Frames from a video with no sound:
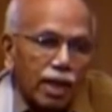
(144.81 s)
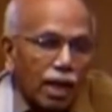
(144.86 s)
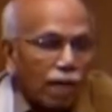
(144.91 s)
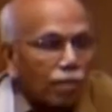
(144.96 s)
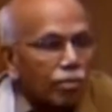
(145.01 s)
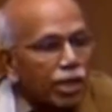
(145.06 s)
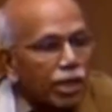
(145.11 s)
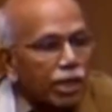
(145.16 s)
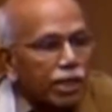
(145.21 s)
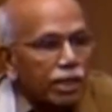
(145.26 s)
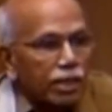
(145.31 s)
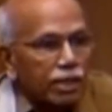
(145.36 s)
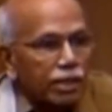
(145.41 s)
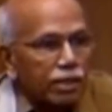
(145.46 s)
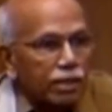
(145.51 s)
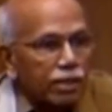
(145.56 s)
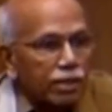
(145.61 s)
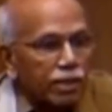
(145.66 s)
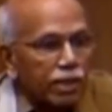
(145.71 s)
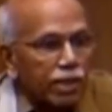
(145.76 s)

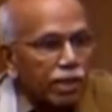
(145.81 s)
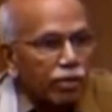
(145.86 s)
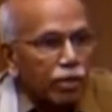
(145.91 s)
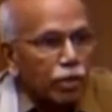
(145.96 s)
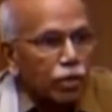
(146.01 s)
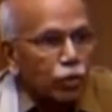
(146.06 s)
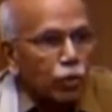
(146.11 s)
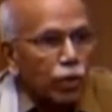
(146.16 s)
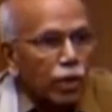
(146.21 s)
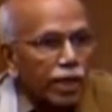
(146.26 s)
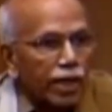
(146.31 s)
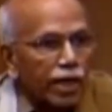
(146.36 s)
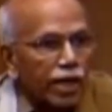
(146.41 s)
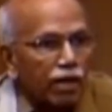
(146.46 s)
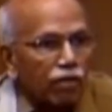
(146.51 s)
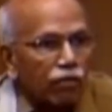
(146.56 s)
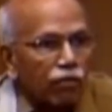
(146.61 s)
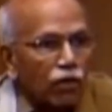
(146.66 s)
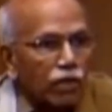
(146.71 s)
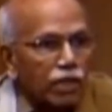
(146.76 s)
America, there were
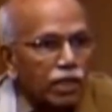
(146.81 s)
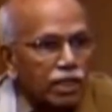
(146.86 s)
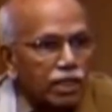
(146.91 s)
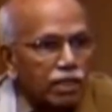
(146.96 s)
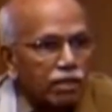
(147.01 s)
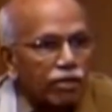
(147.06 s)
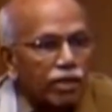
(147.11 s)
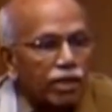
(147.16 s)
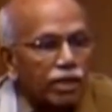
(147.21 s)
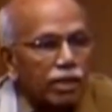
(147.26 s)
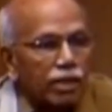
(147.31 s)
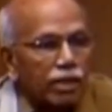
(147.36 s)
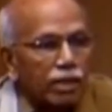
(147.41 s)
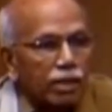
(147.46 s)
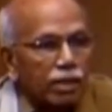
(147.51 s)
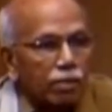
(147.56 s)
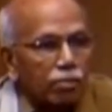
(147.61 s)
247